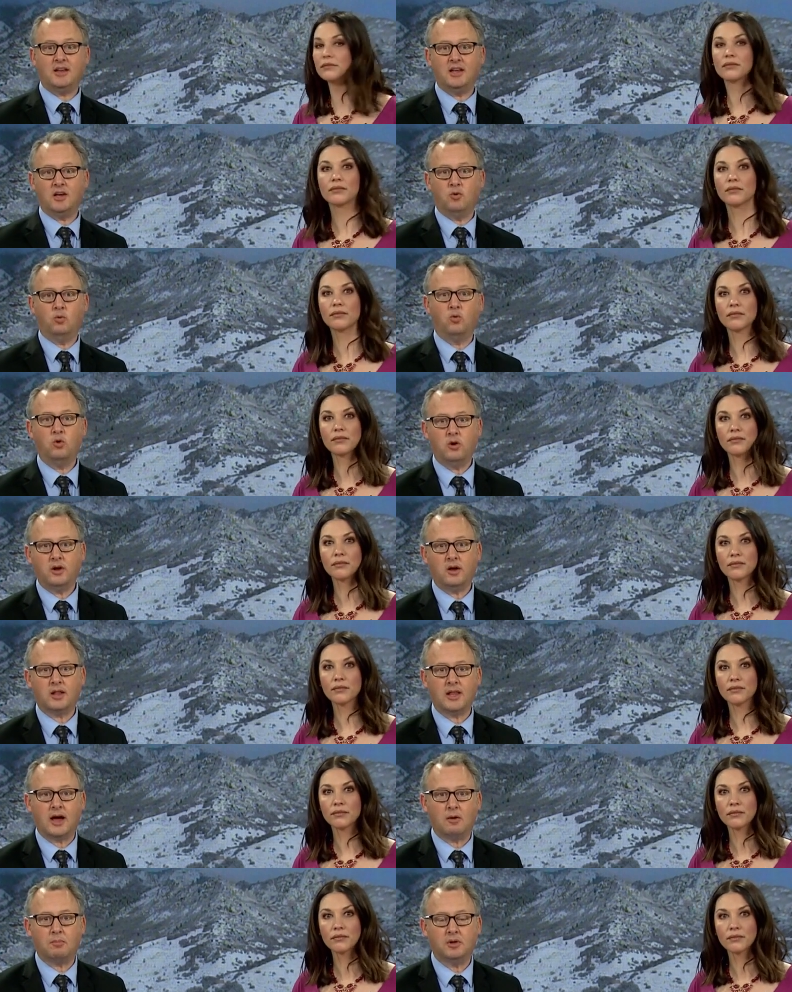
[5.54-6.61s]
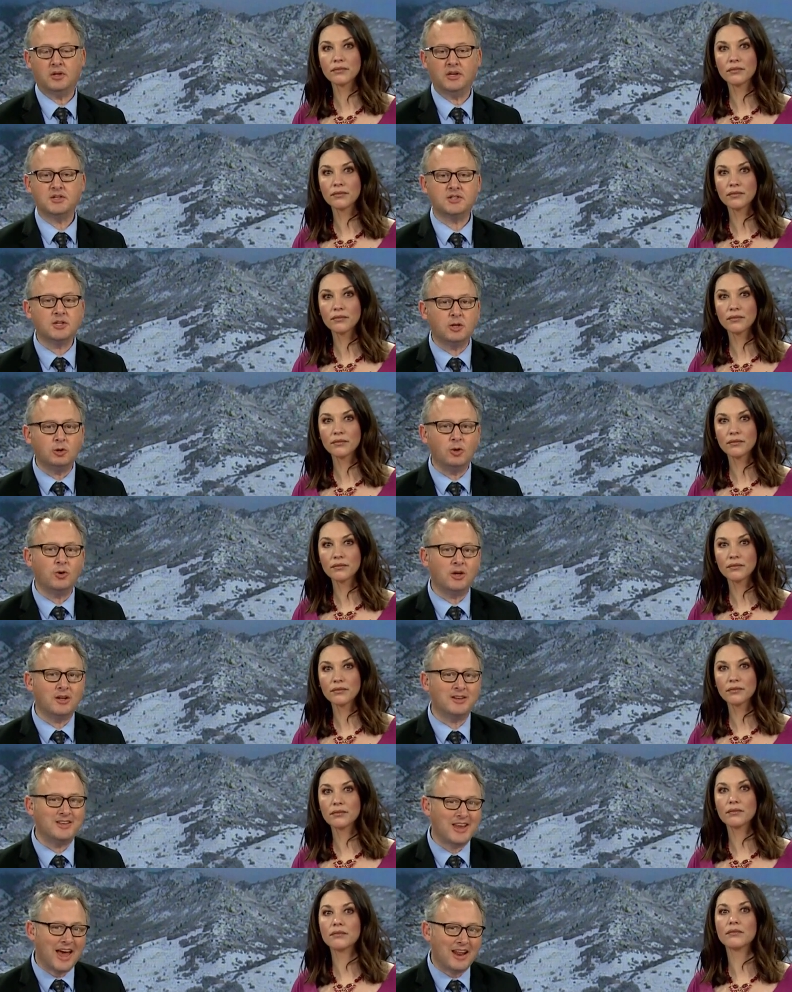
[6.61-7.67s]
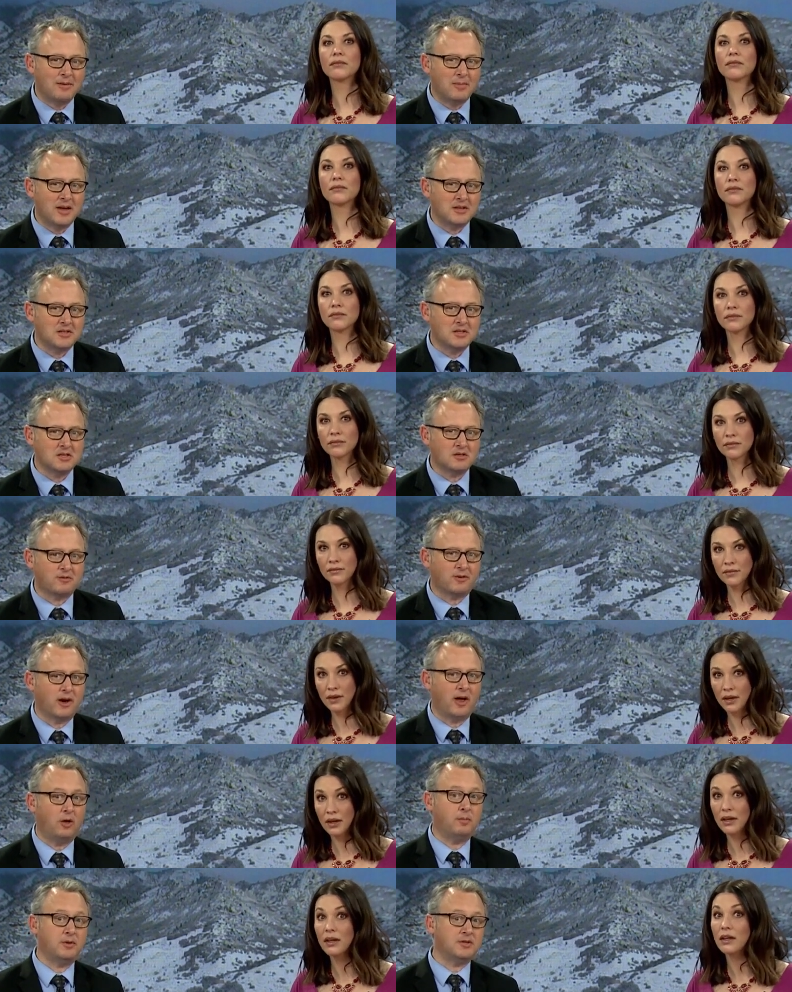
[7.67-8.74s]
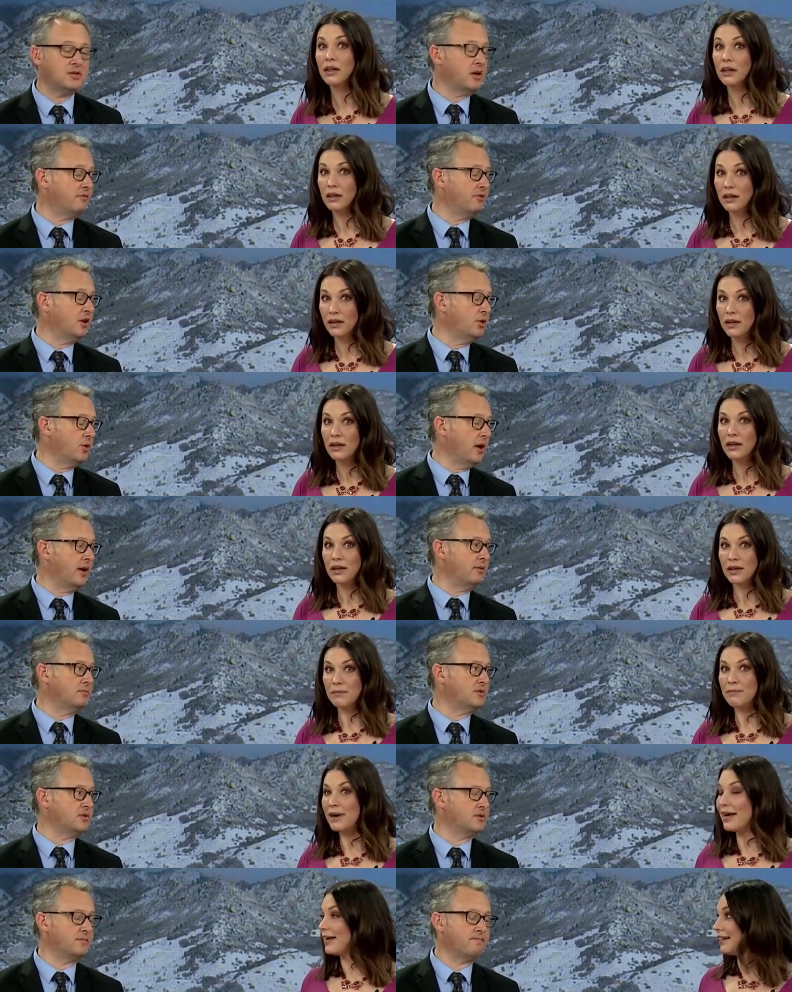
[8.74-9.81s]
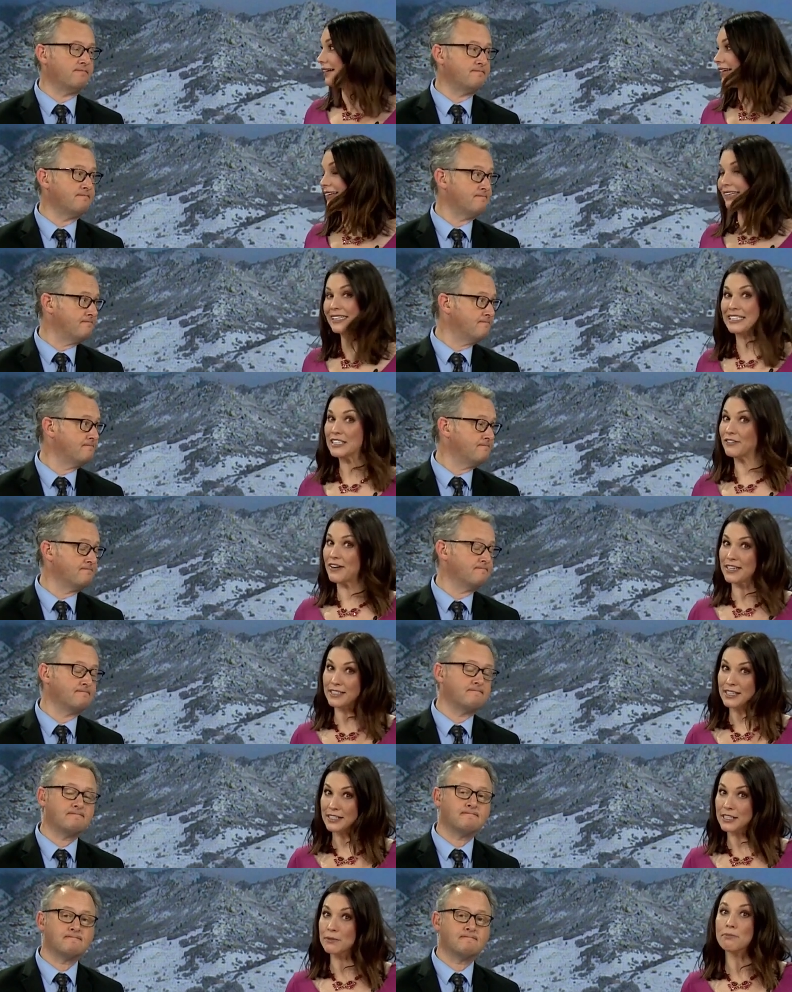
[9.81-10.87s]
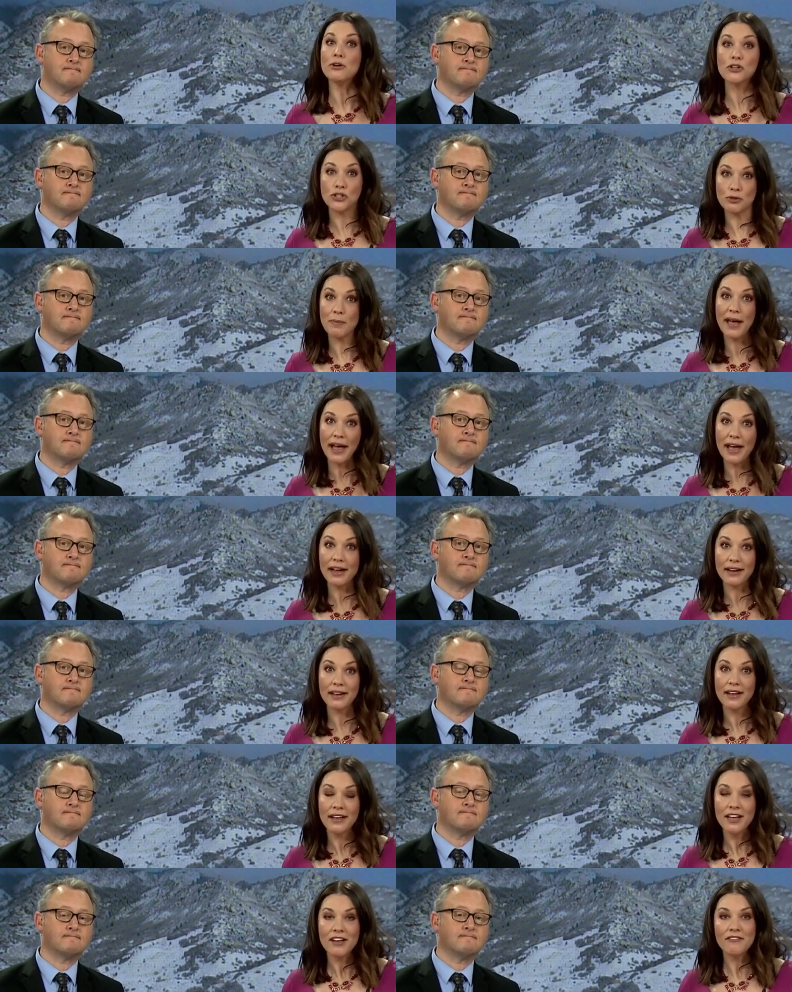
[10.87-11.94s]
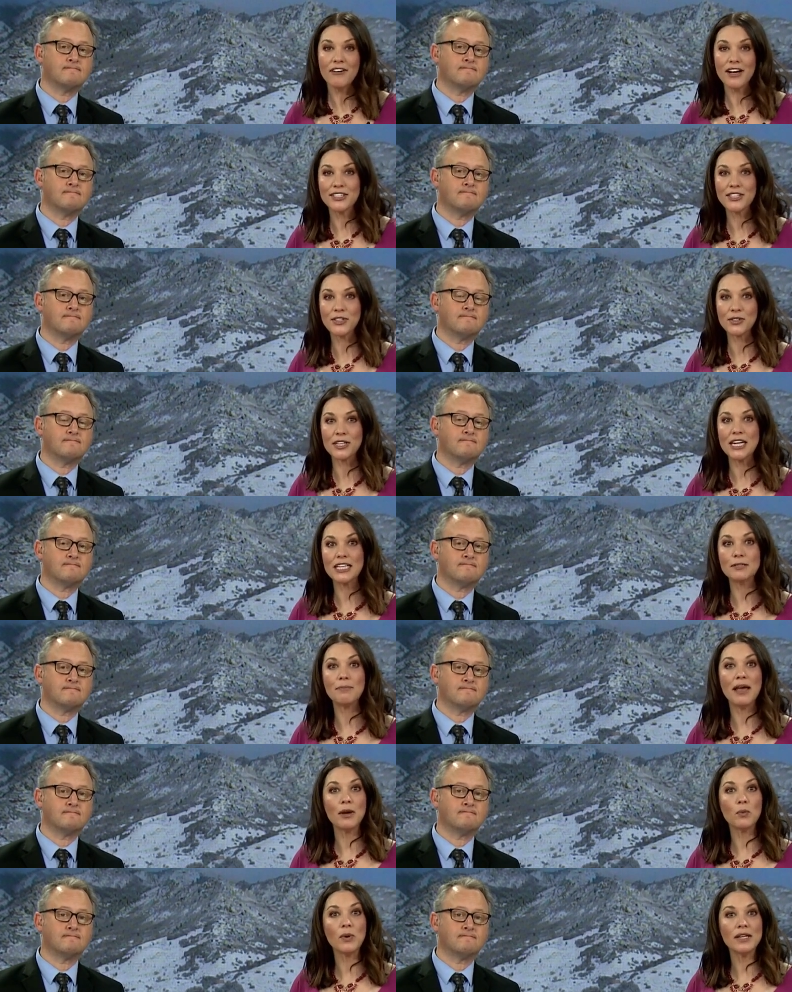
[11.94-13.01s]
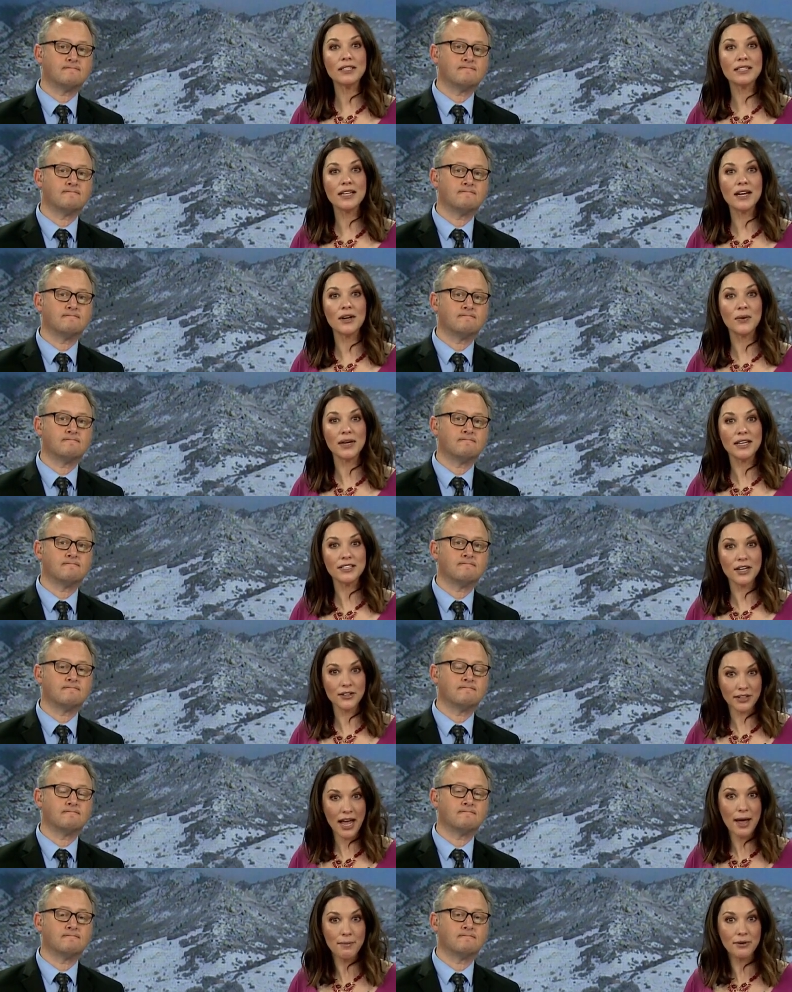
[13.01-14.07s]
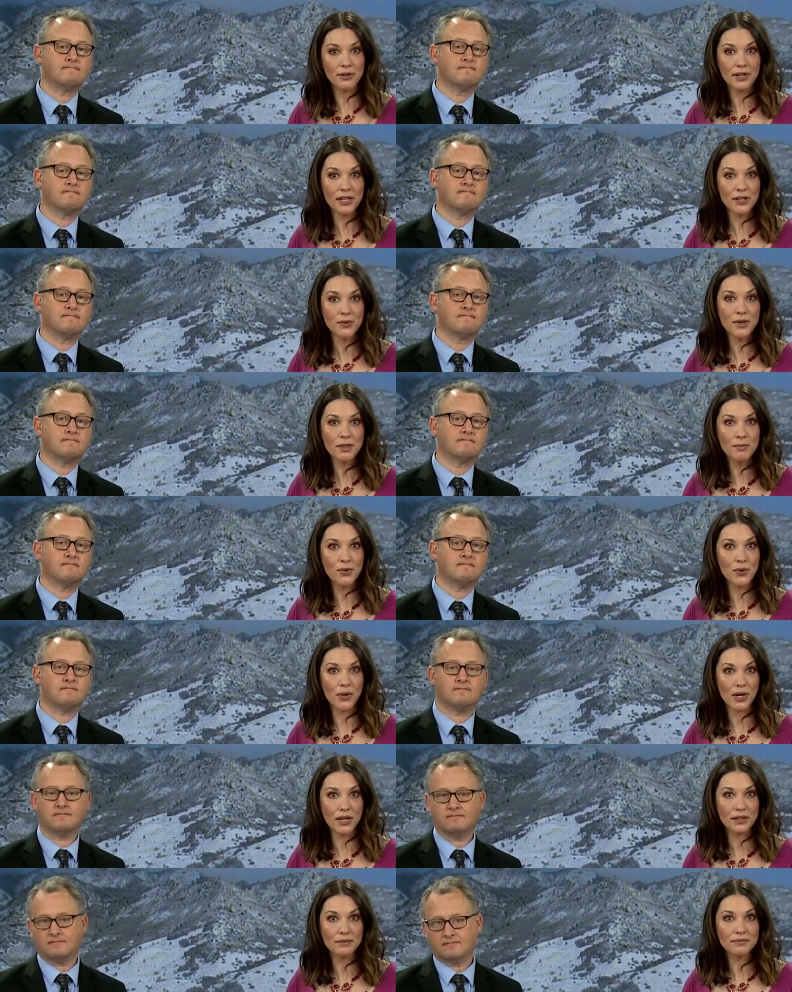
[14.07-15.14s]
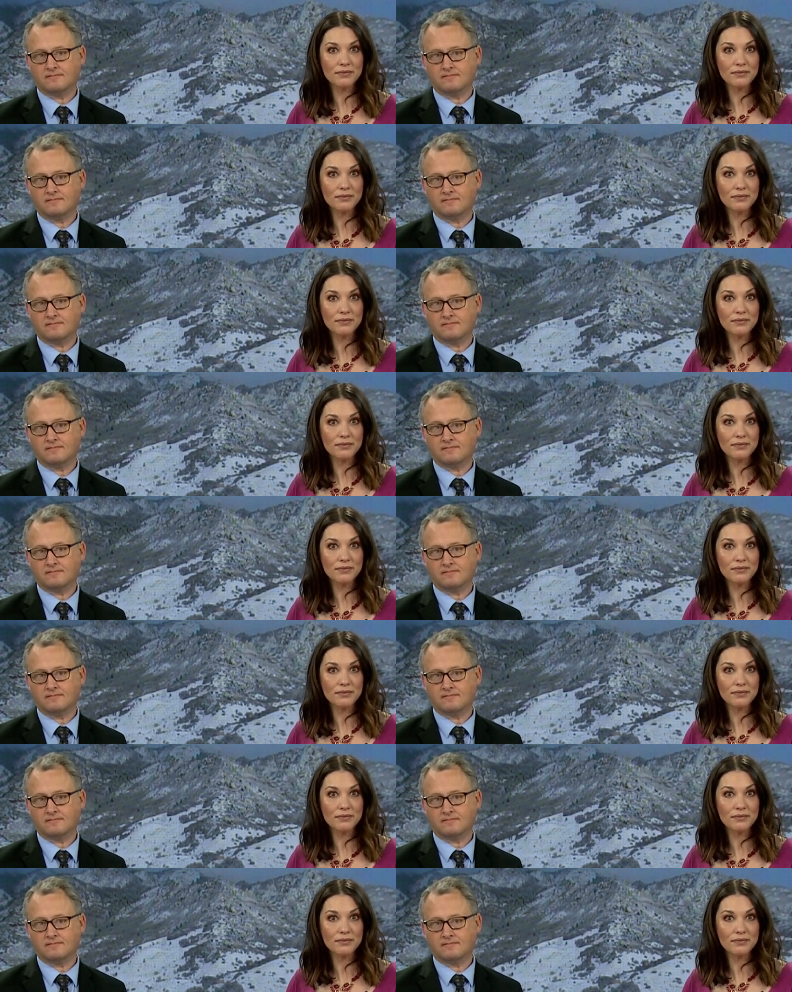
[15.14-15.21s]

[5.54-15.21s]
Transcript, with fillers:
Speaker 1: and it would allow police to look at databases for help in solving crimes.
Speaker 2: But it is facing some pushback. Fox 13's Ben Winslow is on Capitol Hill with more.